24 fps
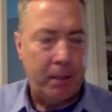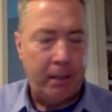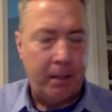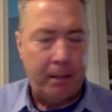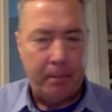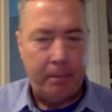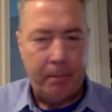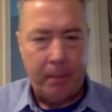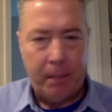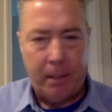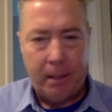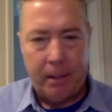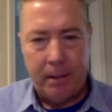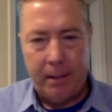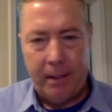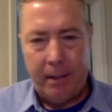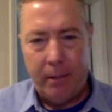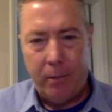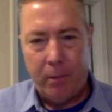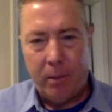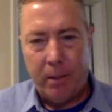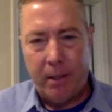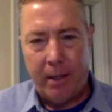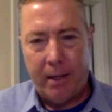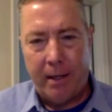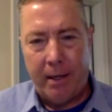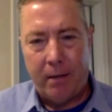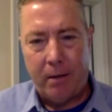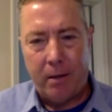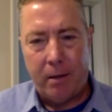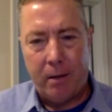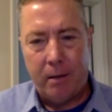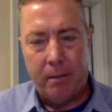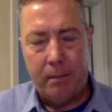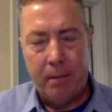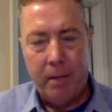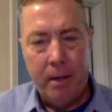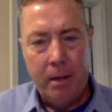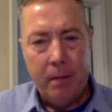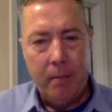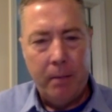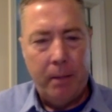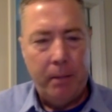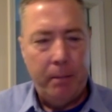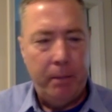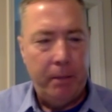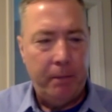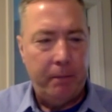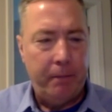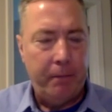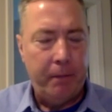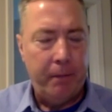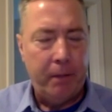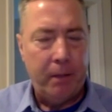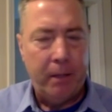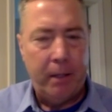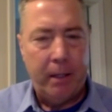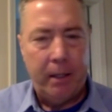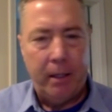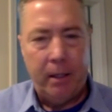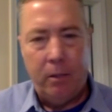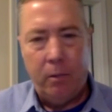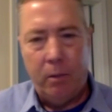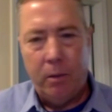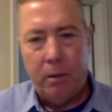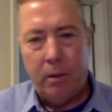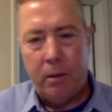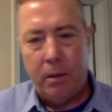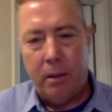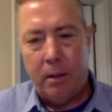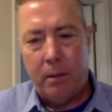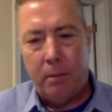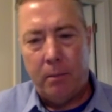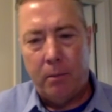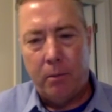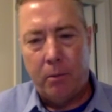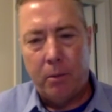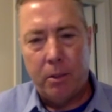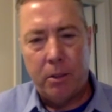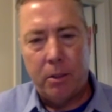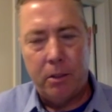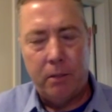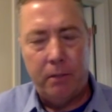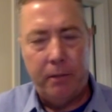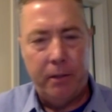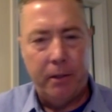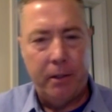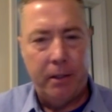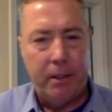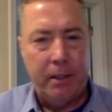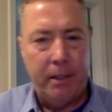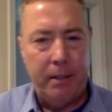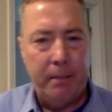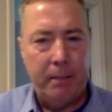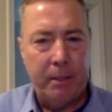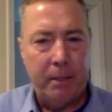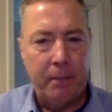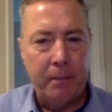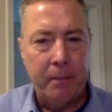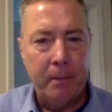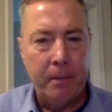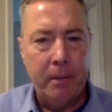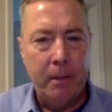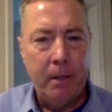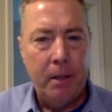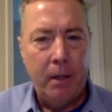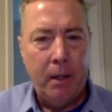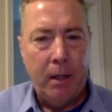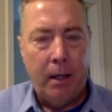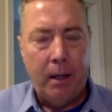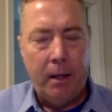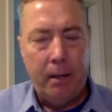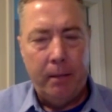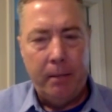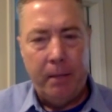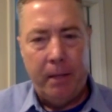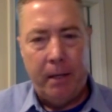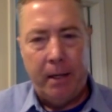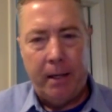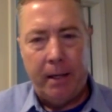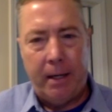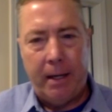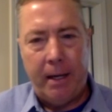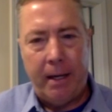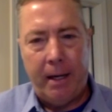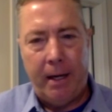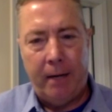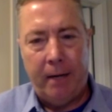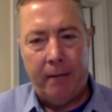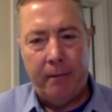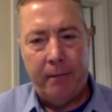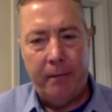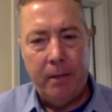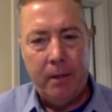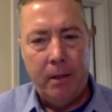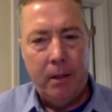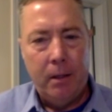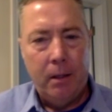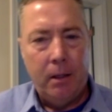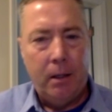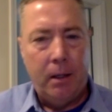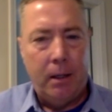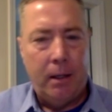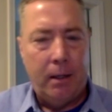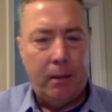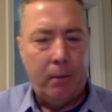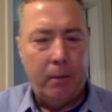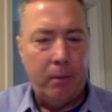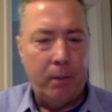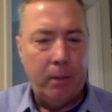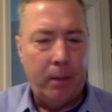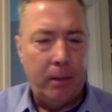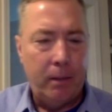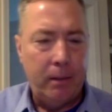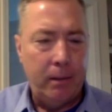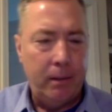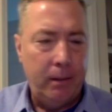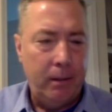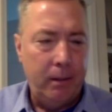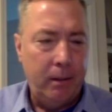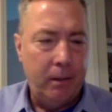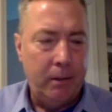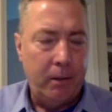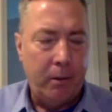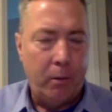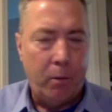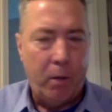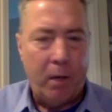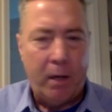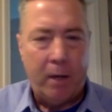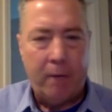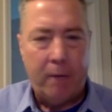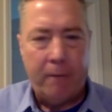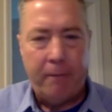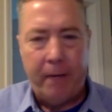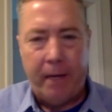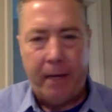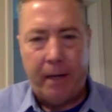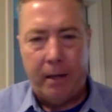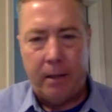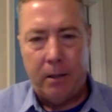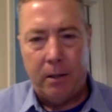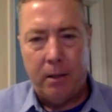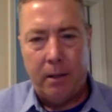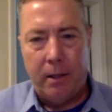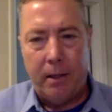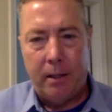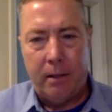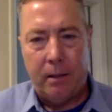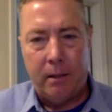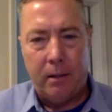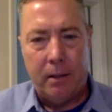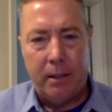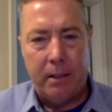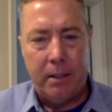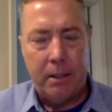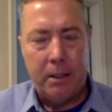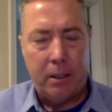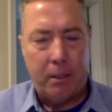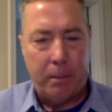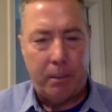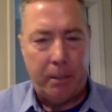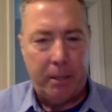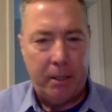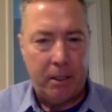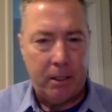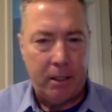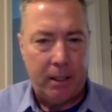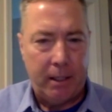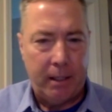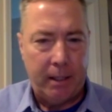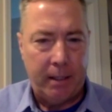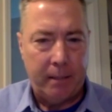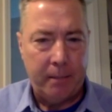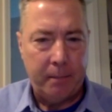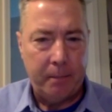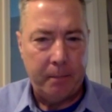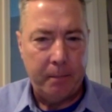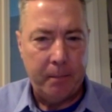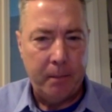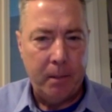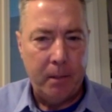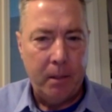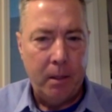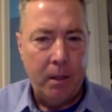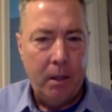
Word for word: post-op uh, day one outcome may be affiliated with uh, more severe edema and may not have uh, what, you know, the wow factor that the LASIK patient had.